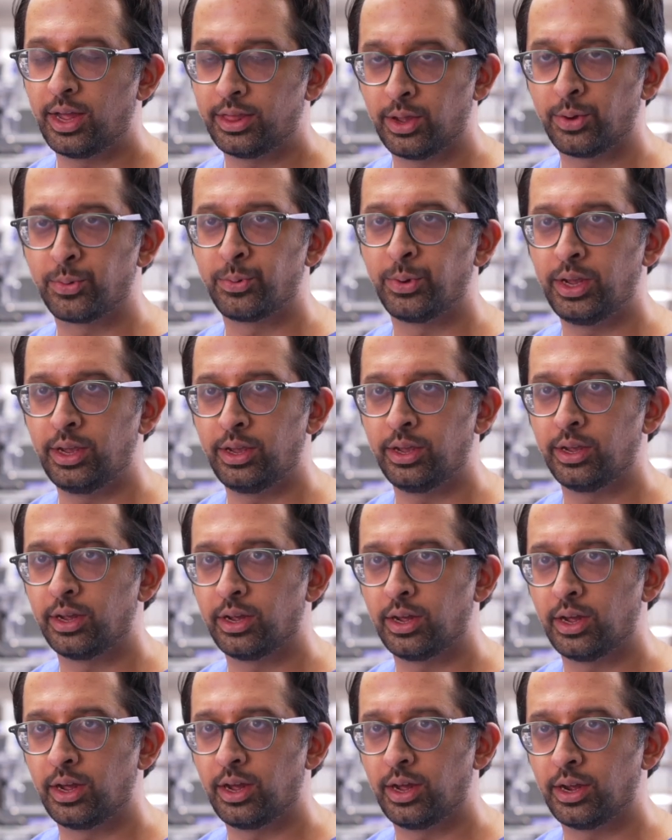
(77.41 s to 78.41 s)
think we
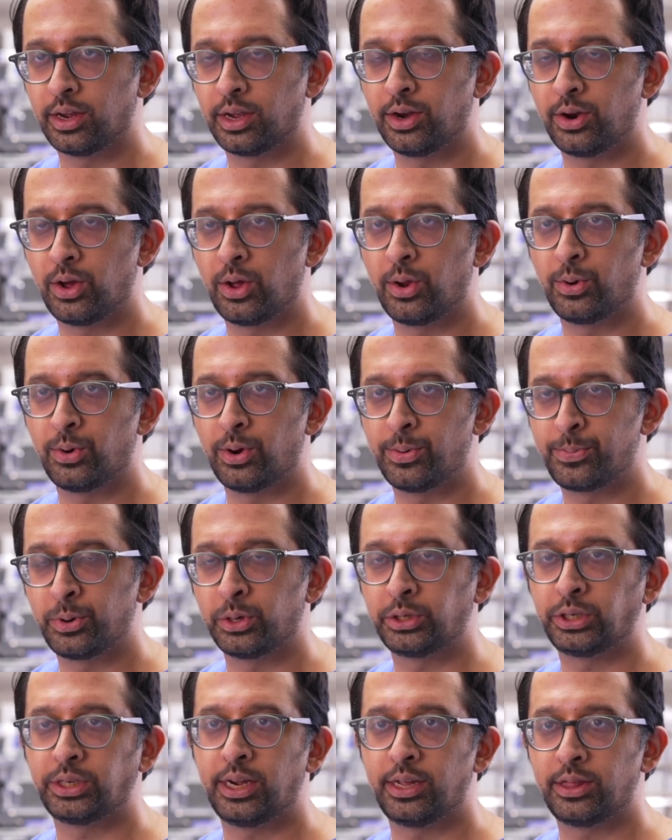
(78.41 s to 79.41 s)
can all
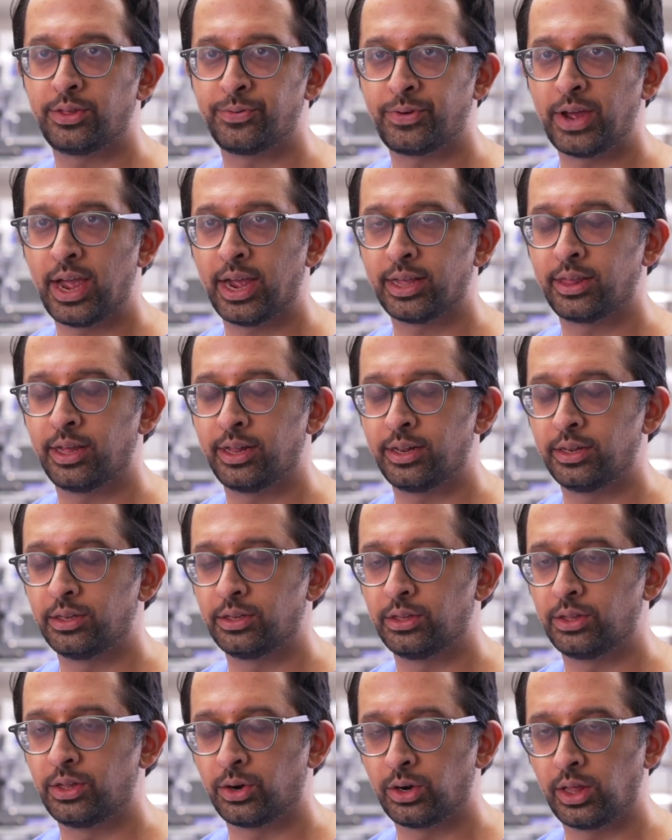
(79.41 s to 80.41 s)
appreciate the fact
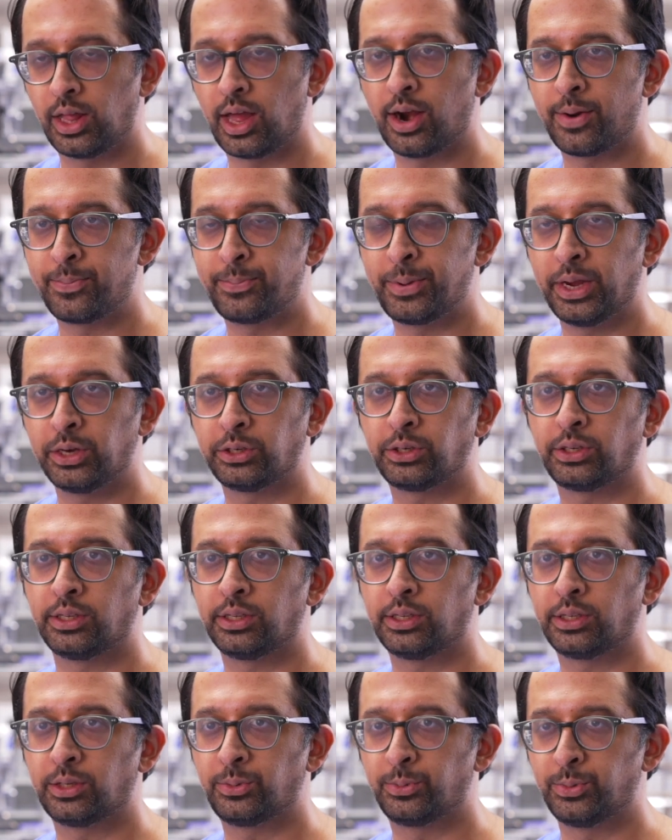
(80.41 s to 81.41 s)
that there are a lot of
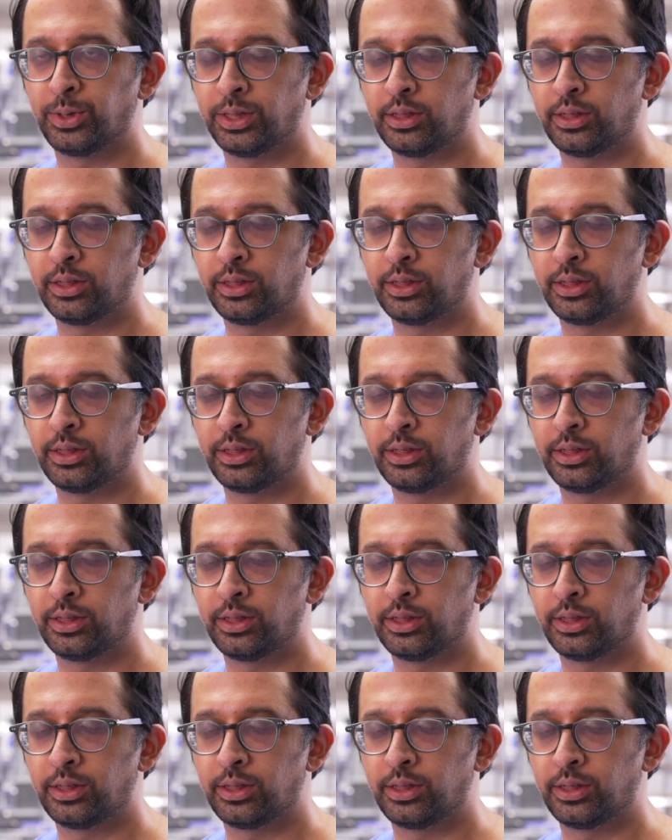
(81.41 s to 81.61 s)
patients with